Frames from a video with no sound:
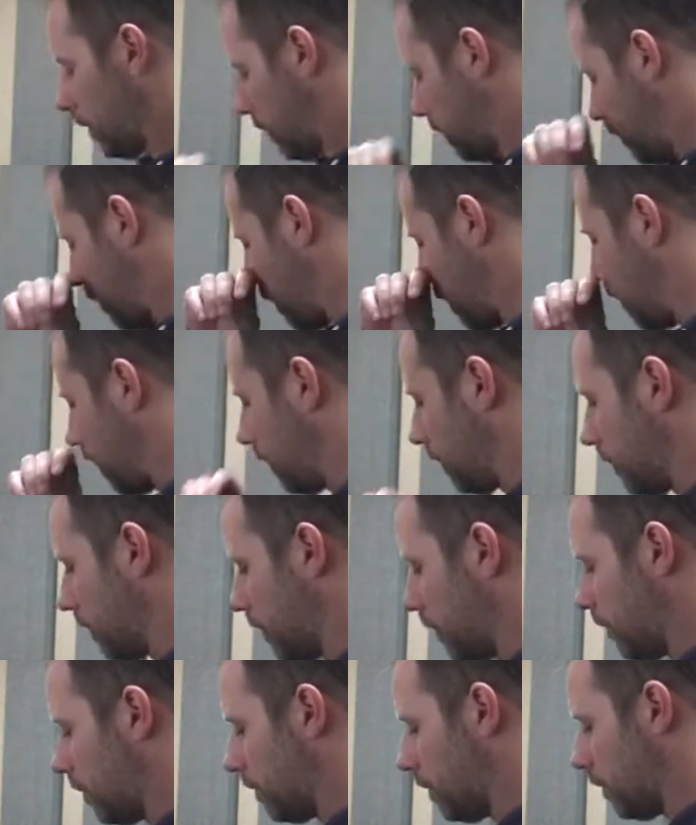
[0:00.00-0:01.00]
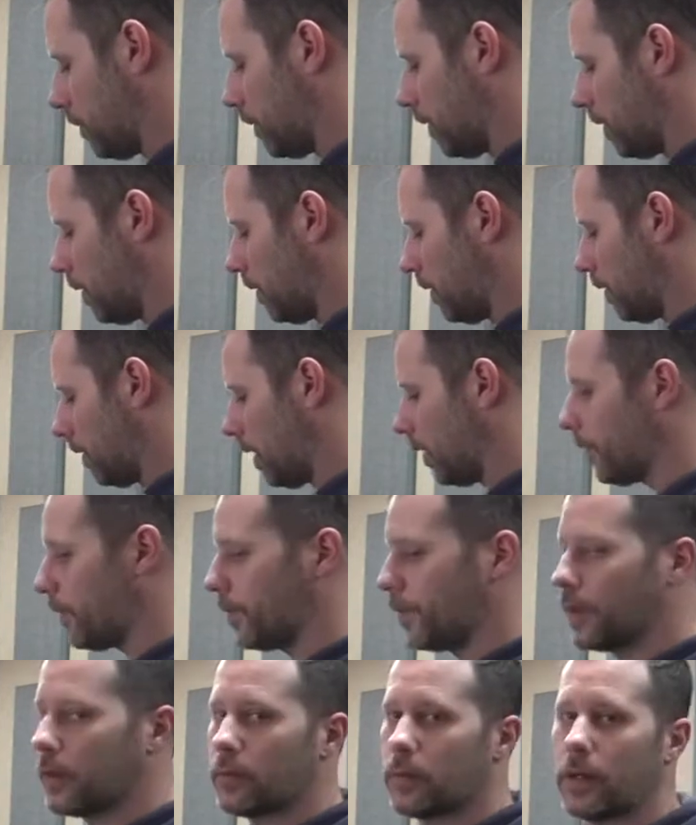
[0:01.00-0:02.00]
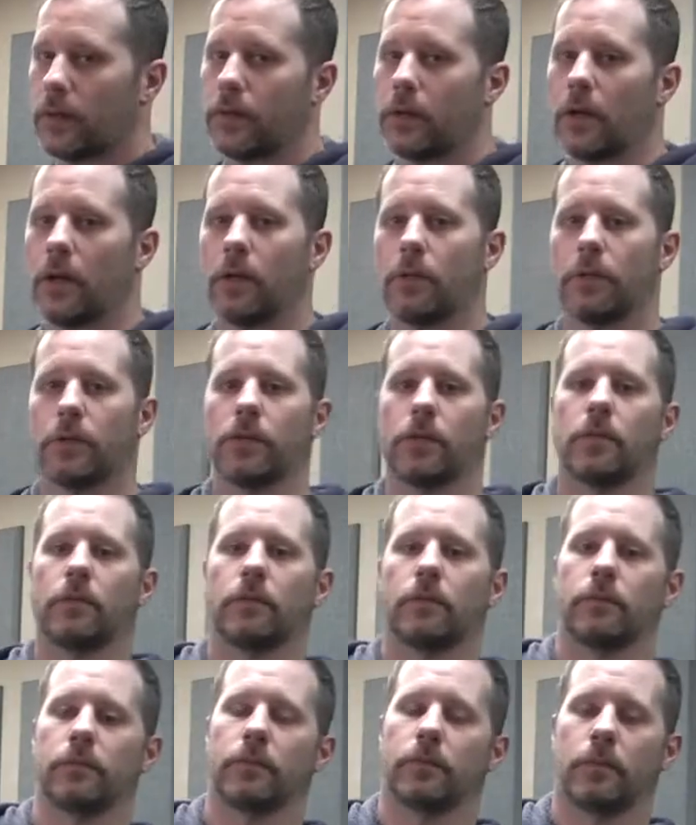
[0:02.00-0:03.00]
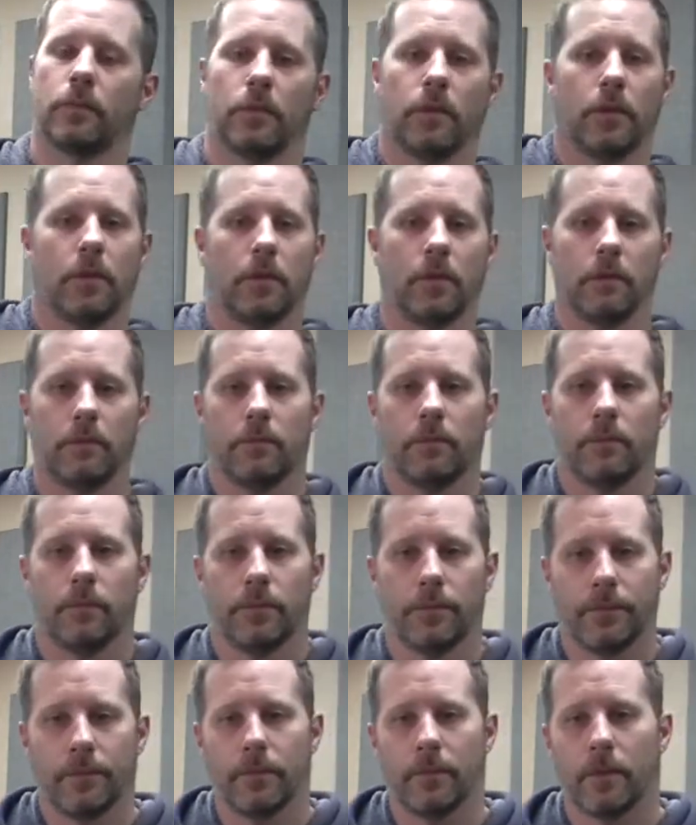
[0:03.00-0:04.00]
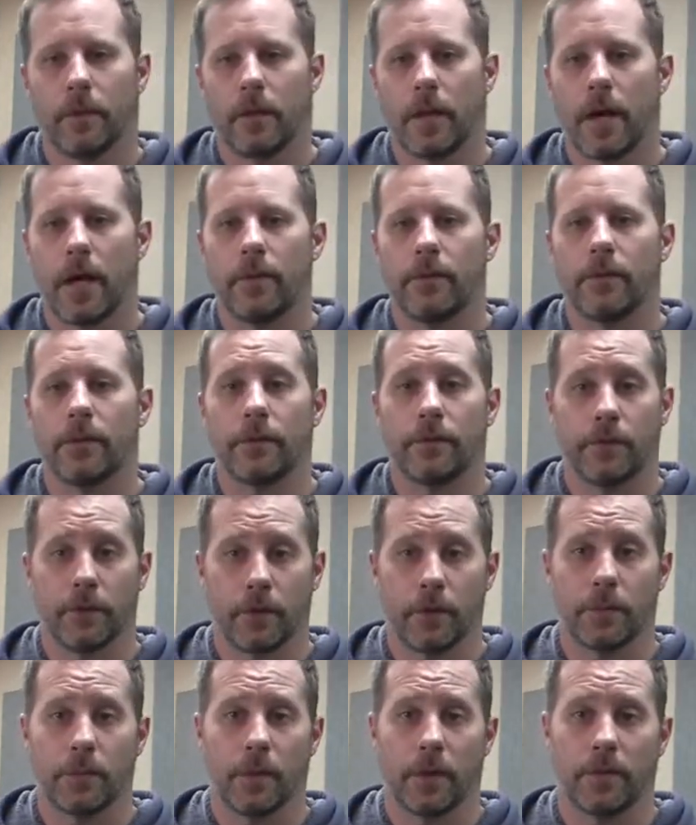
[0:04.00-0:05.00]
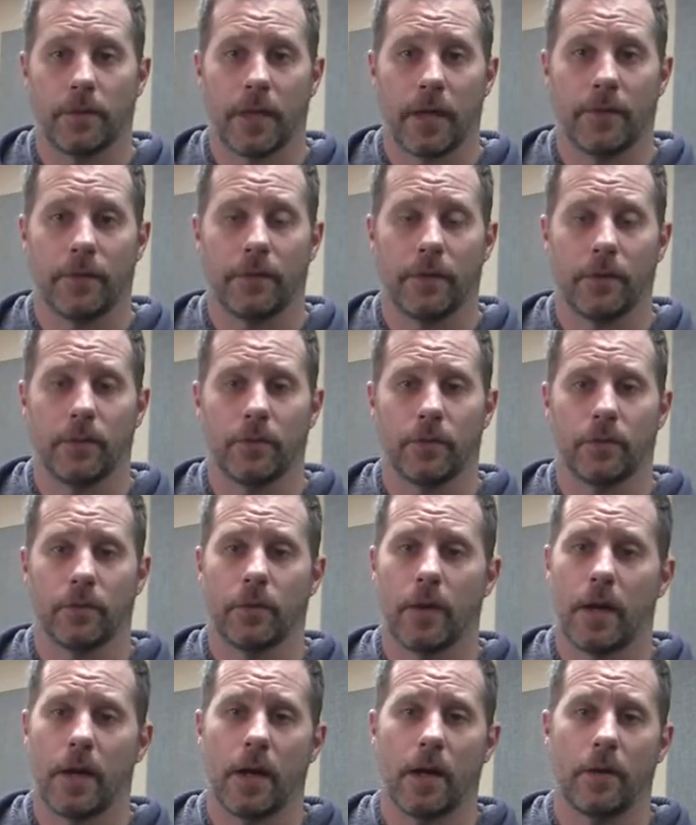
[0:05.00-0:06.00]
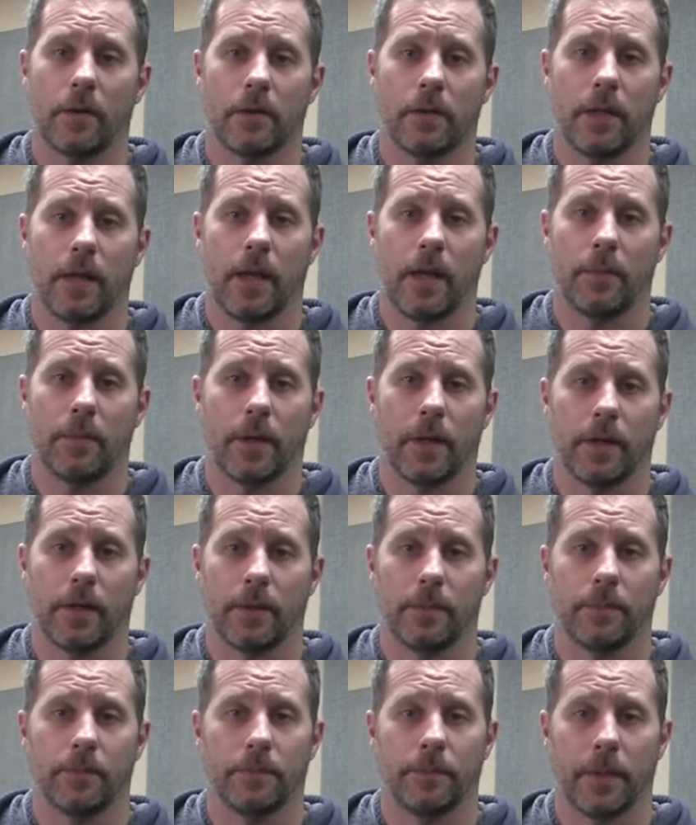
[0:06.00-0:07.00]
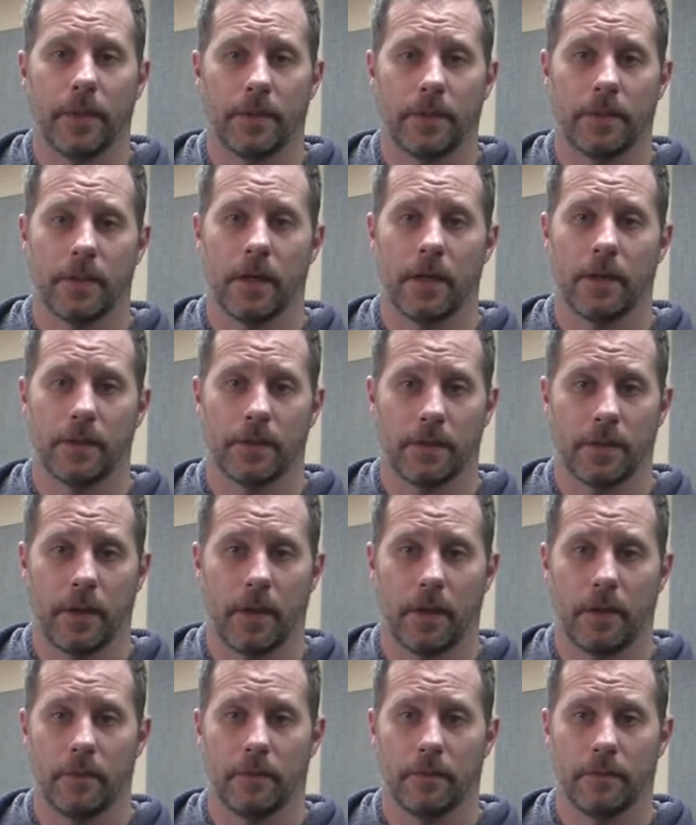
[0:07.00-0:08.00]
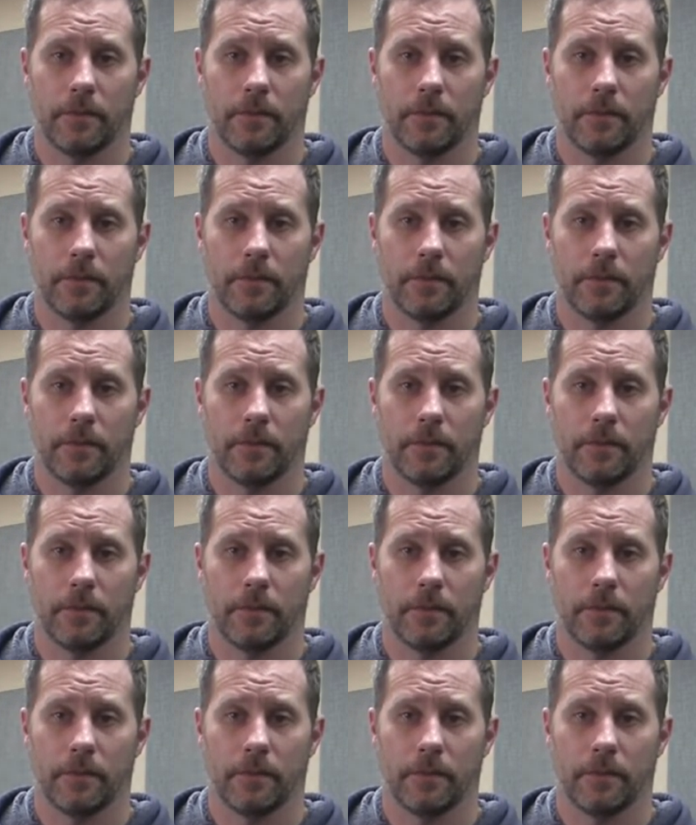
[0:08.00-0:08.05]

Okay, everything right there was, a lot of it, the first part definitely was right out of the A minor pentatonic scale.